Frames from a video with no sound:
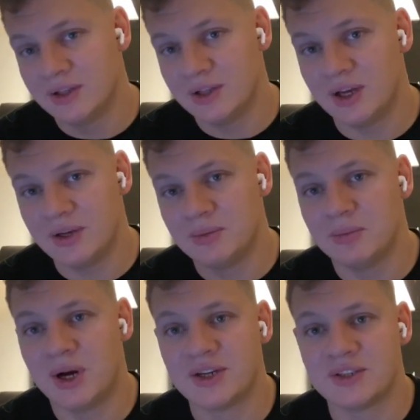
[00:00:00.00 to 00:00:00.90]
then
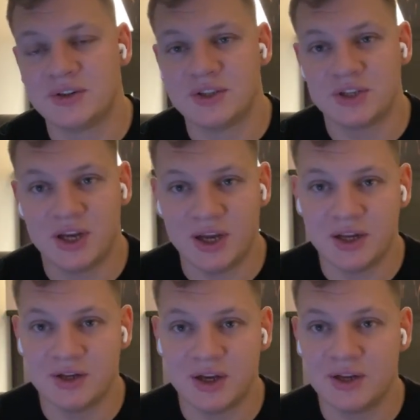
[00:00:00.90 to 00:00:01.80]
masters,
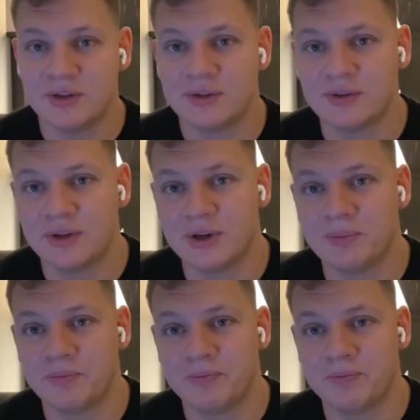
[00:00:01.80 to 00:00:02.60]
and then yeah.